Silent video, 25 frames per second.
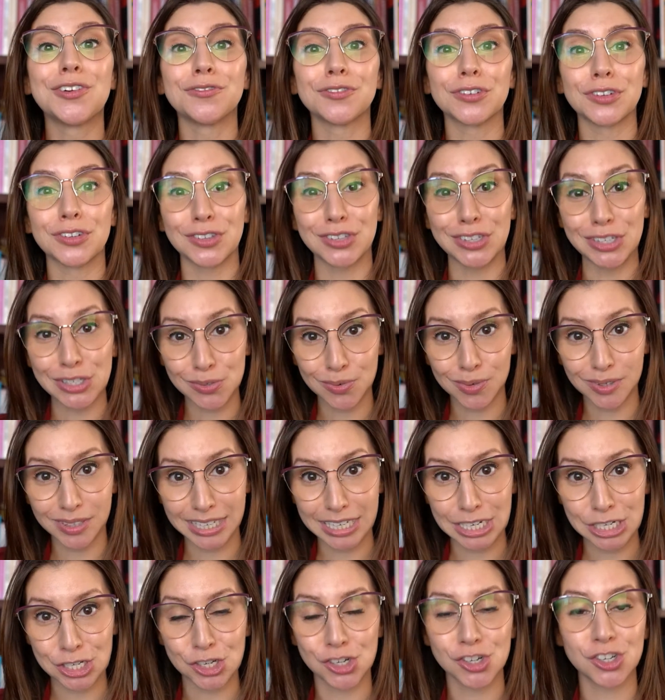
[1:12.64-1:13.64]
for this
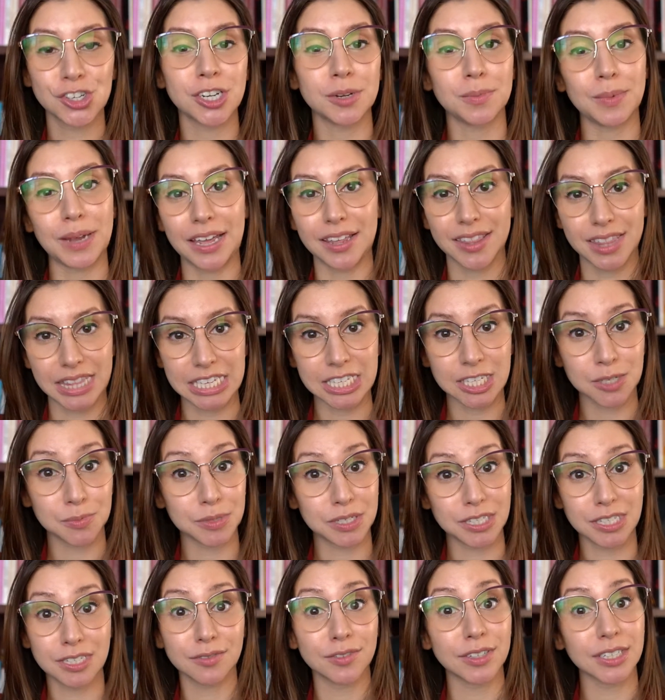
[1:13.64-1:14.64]
relationship at this
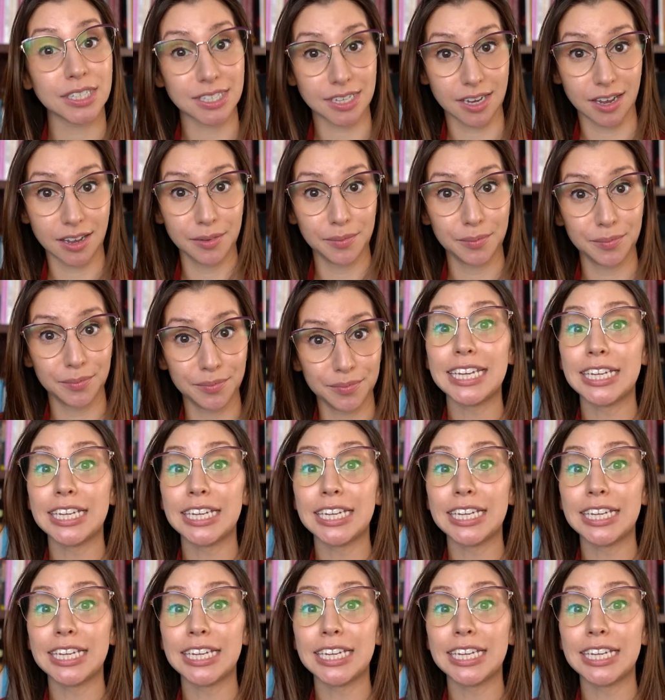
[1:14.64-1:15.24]
specific time